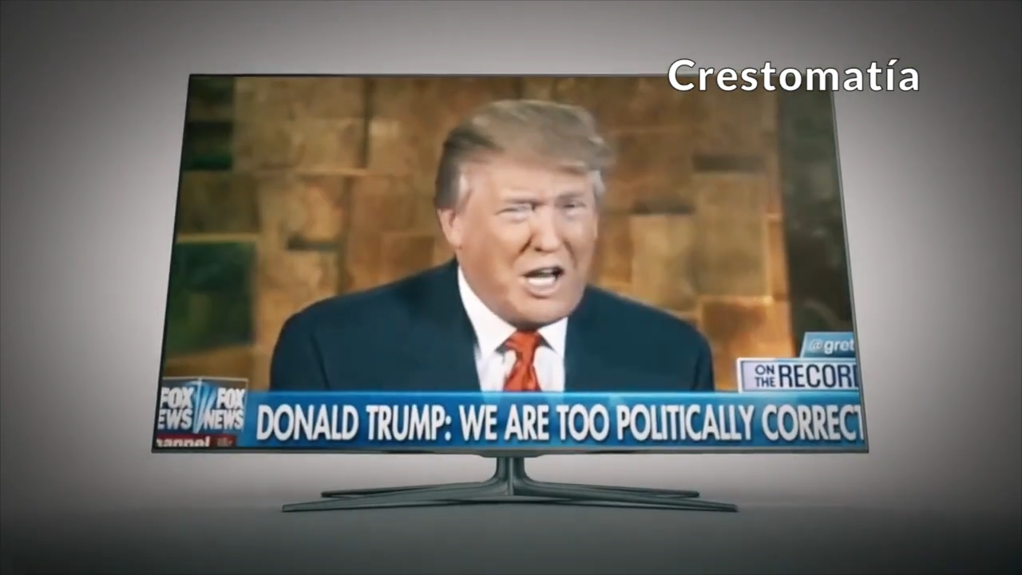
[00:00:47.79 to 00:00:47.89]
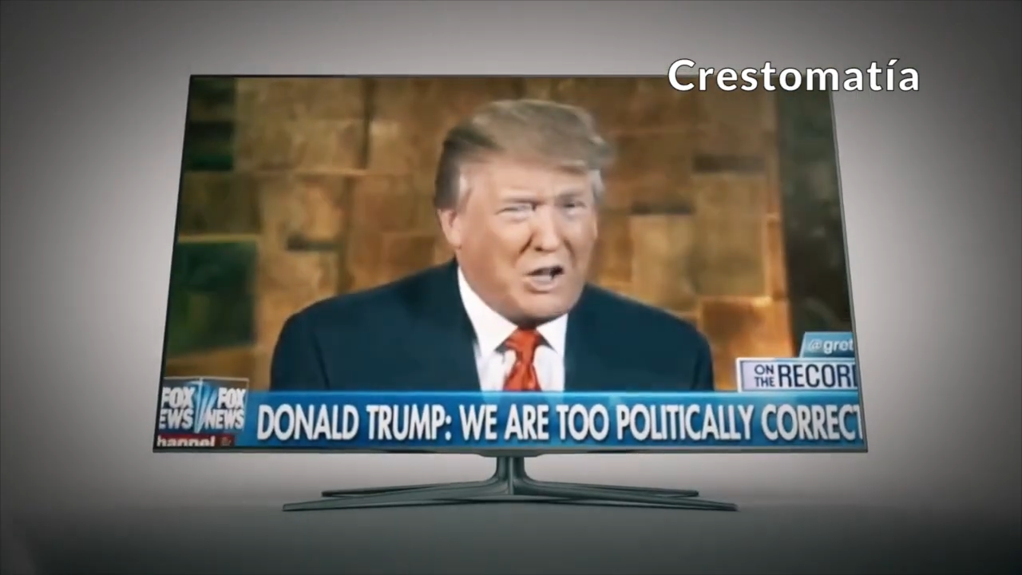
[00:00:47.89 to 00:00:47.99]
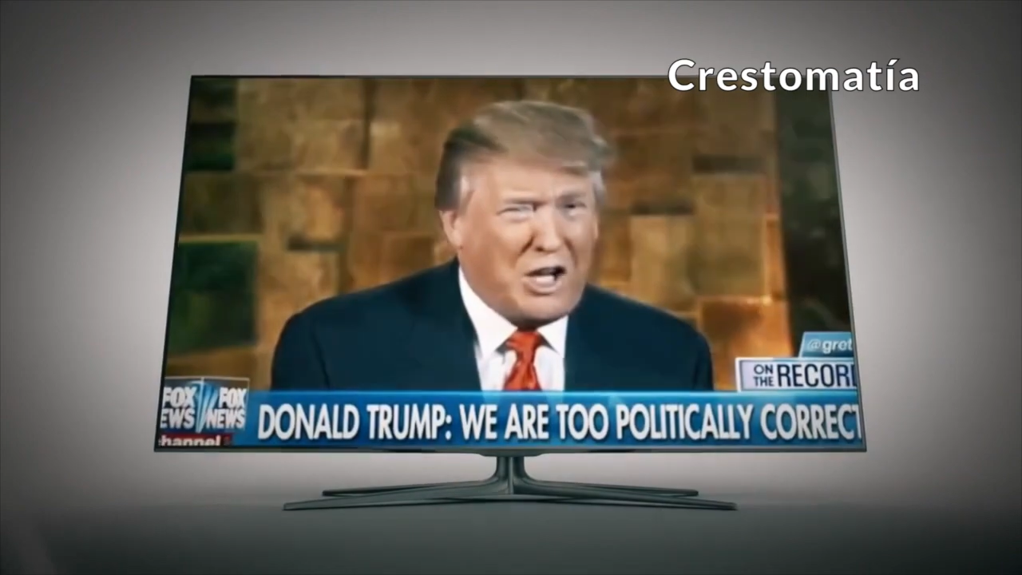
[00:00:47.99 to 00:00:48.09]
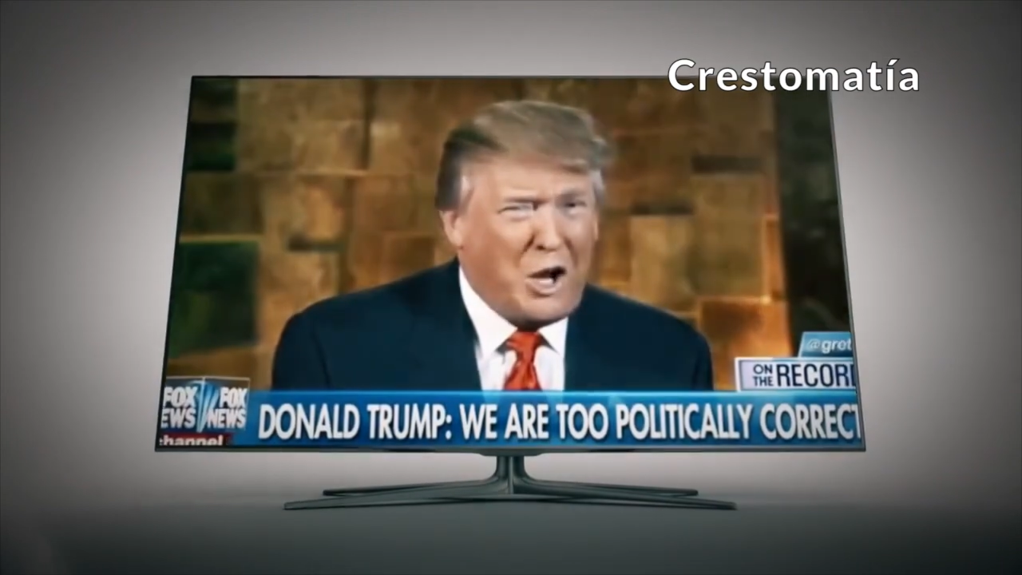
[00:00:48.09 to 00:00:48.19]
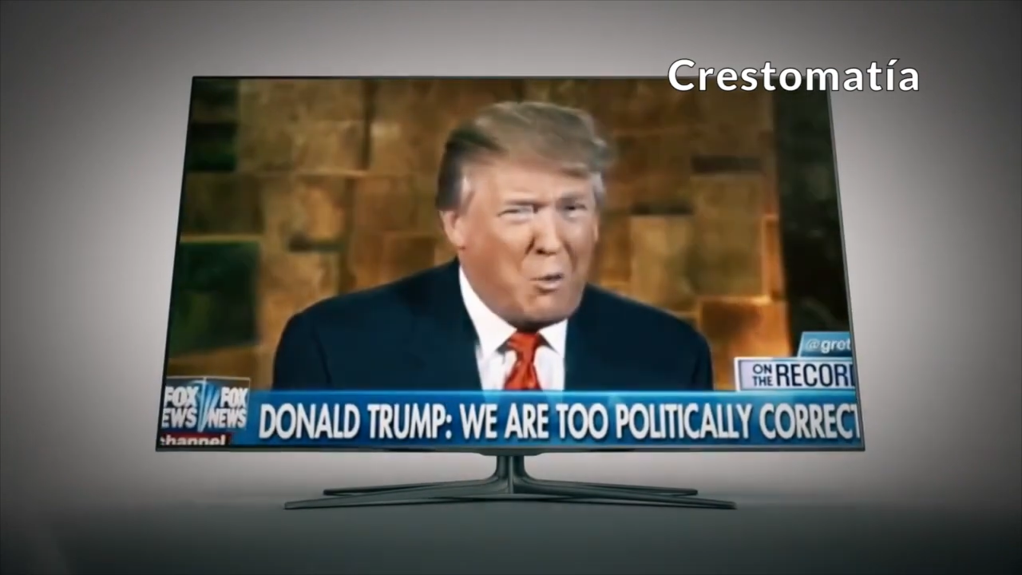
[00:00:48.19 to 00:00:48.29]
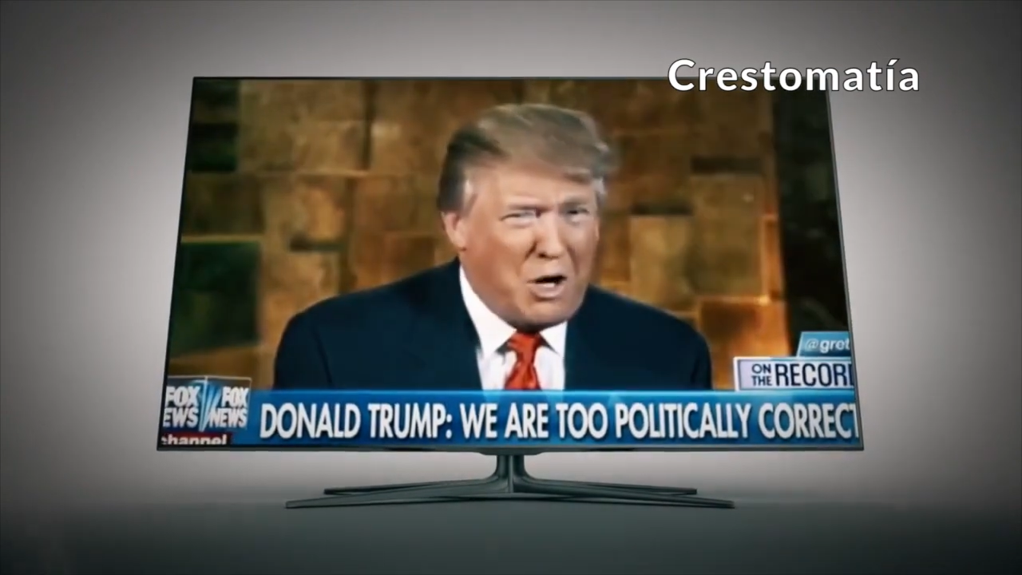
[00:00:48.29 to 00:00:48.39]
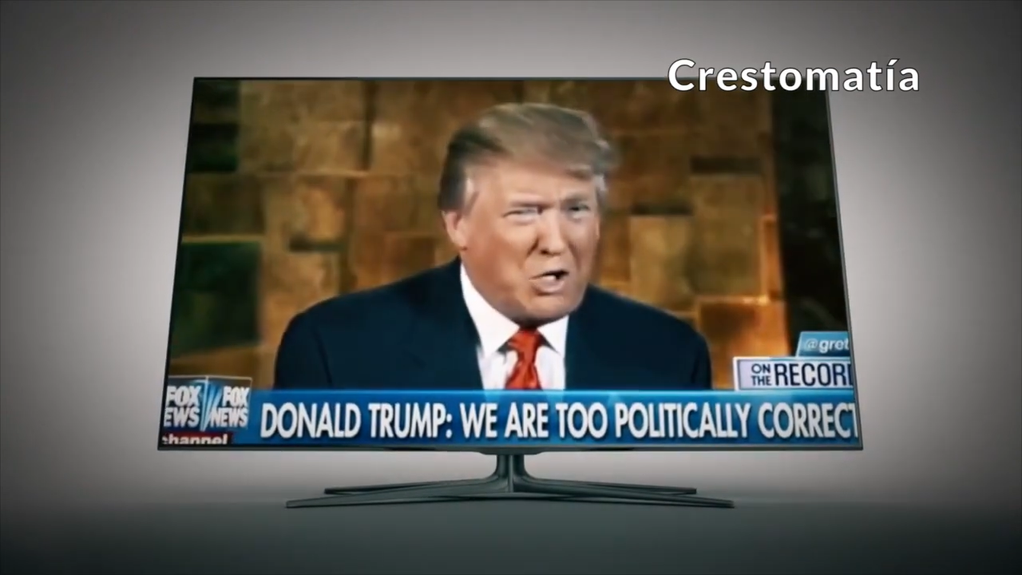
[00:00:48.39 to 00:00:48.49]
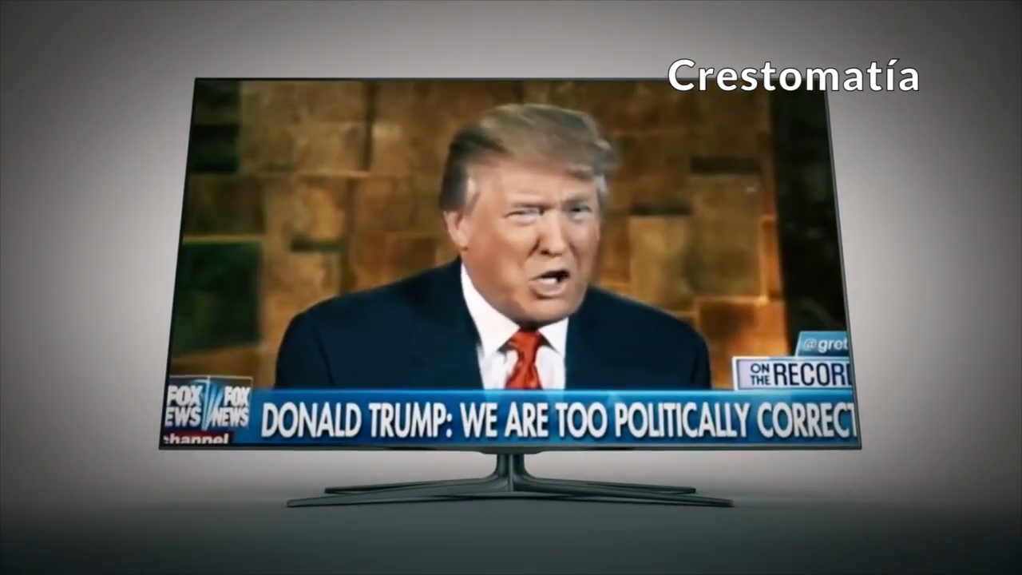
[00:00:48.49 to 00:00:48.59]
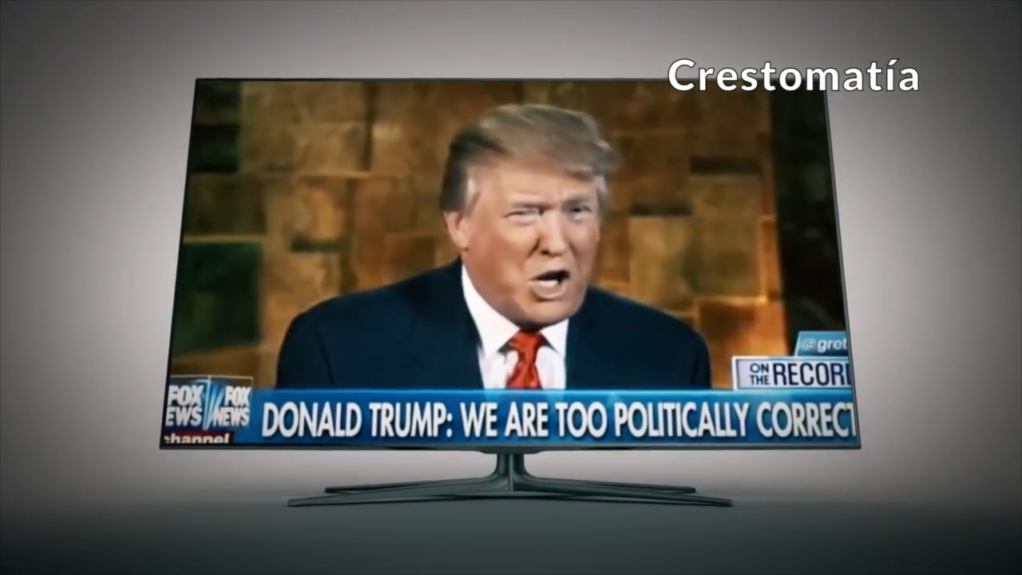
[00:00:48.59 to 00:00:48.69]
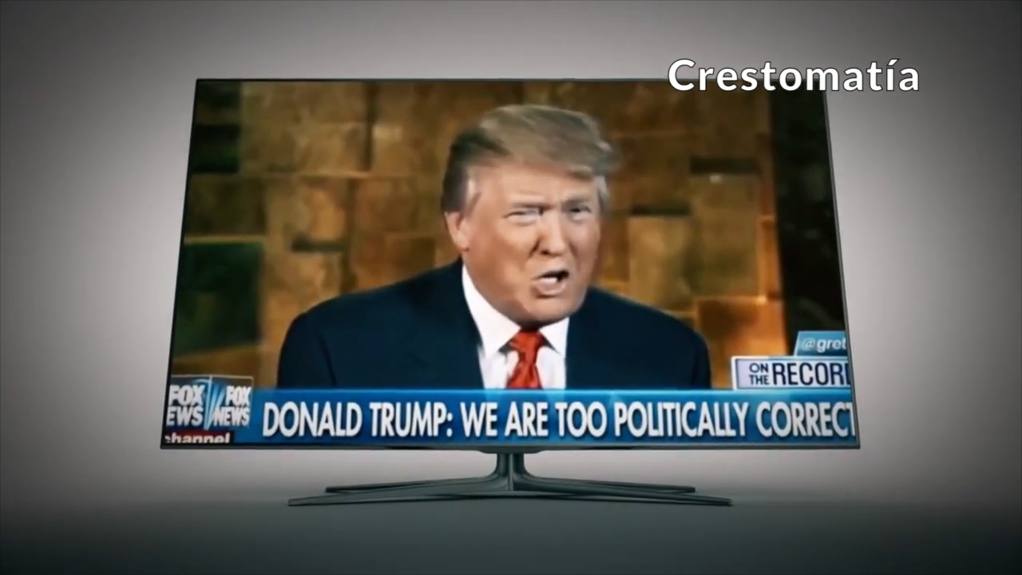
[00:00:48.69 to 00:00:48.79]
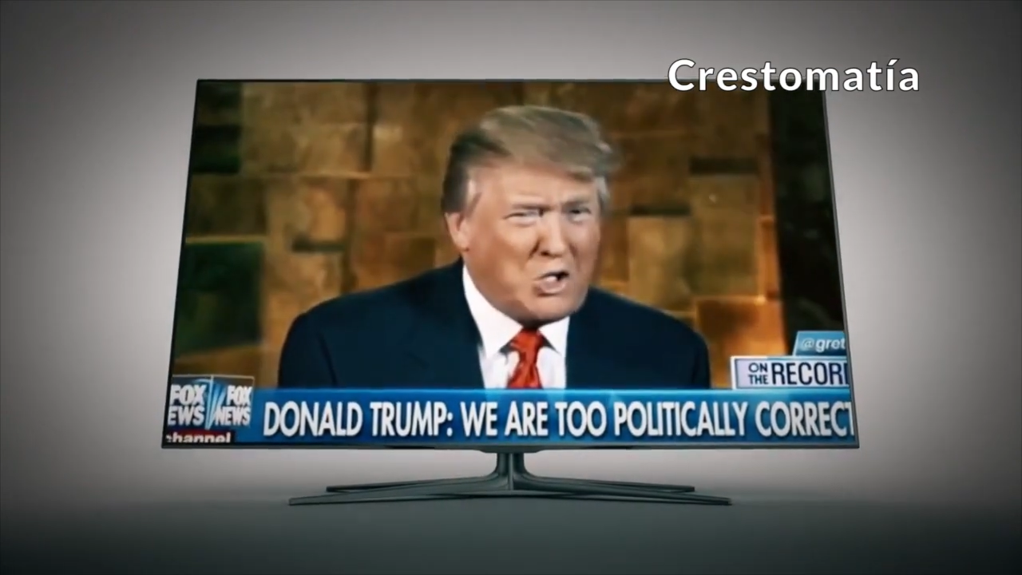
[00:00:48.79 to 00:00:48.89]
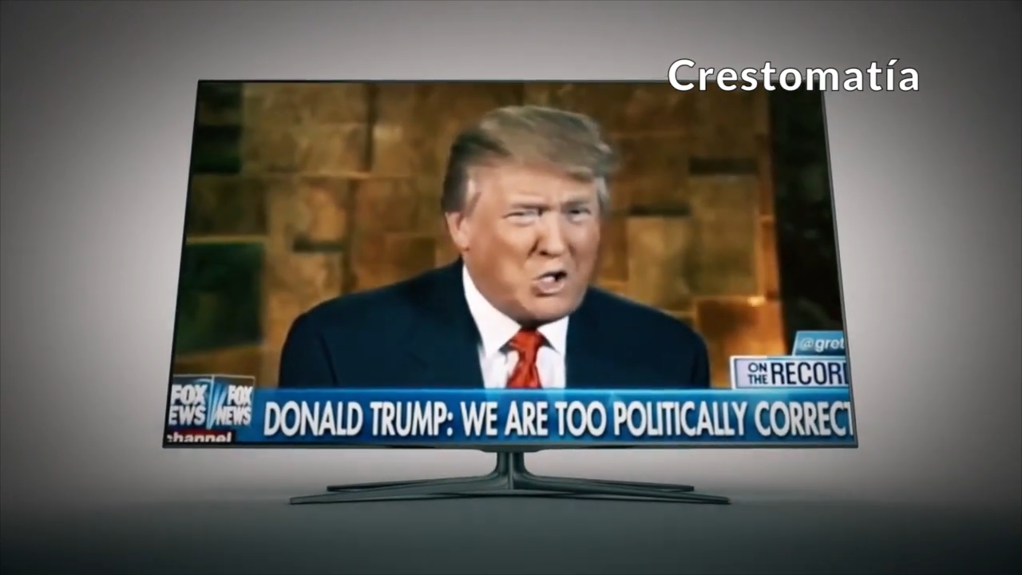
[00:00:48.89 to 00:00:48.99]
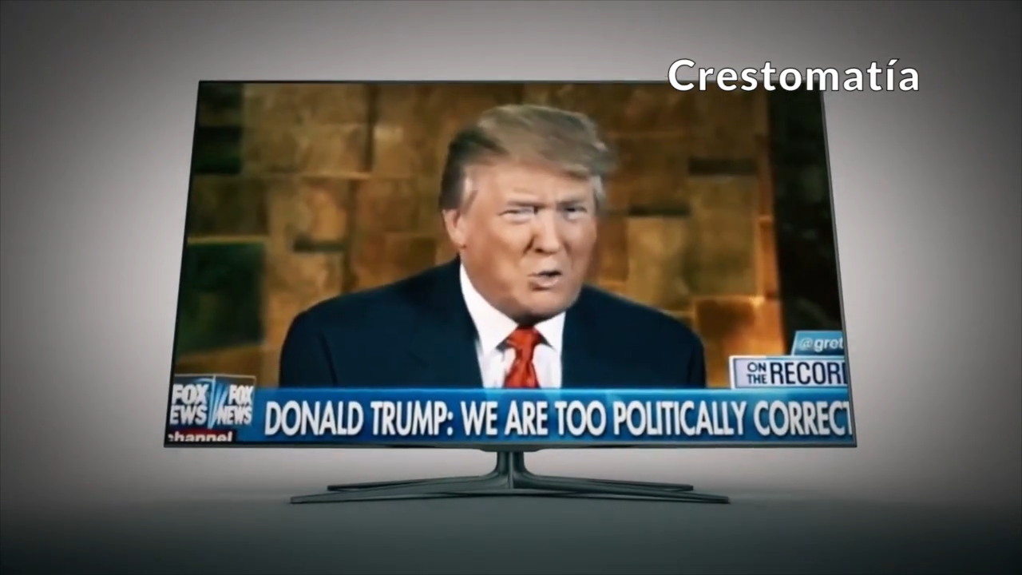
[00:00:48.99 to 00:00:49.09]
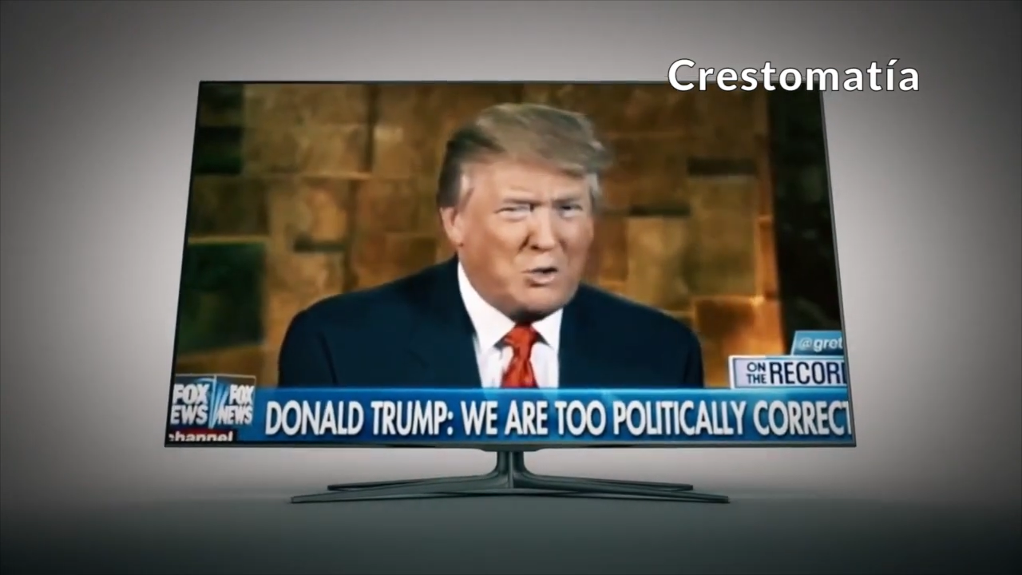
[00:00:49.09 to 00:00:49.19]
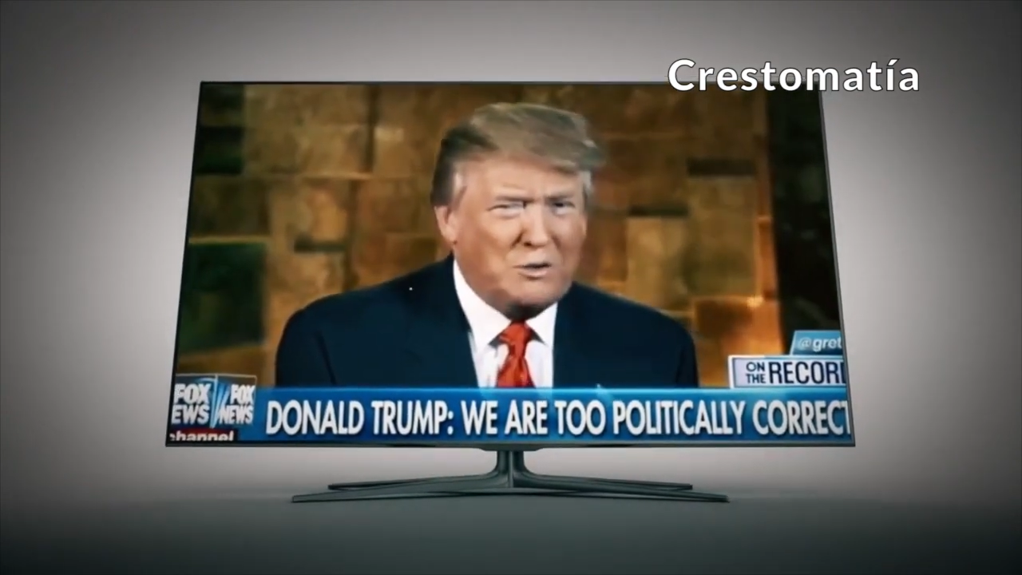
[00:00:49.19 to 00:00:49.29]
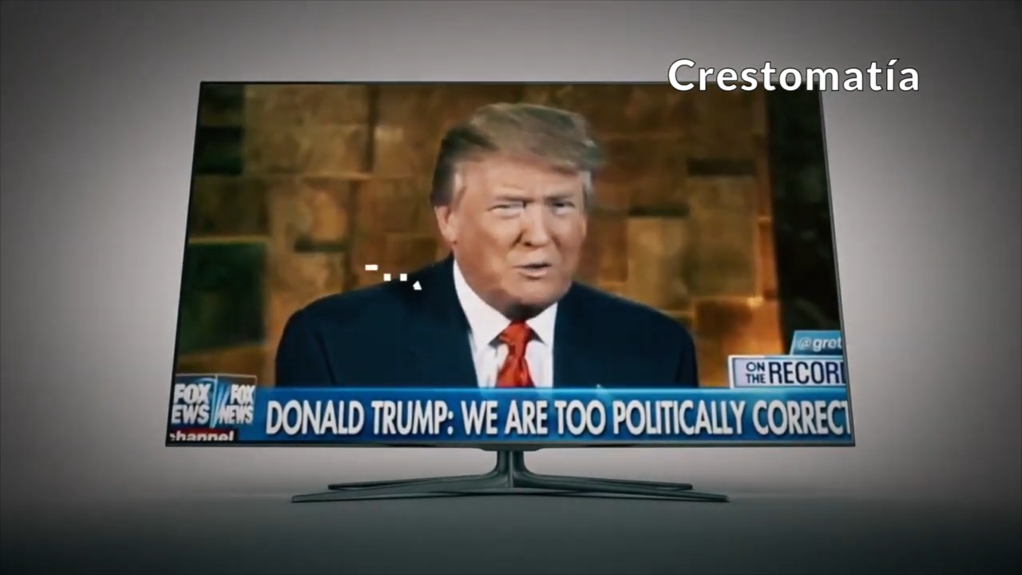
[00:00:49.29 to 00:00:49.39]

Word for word: to anything I want to change to.